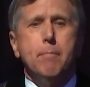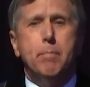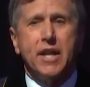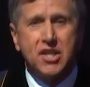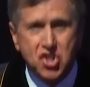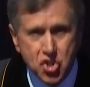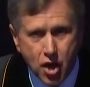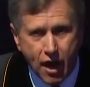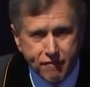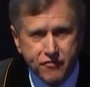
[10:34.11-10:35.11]
but it's
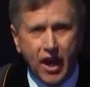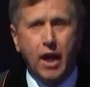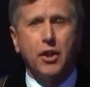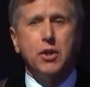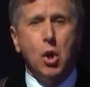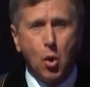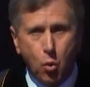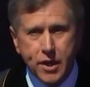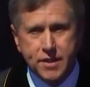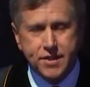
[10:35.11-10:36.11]
not valid
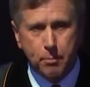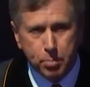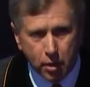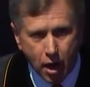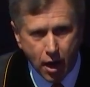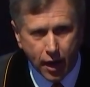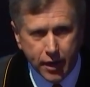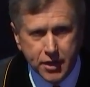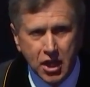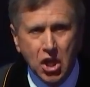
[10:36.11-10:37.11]
when it's applied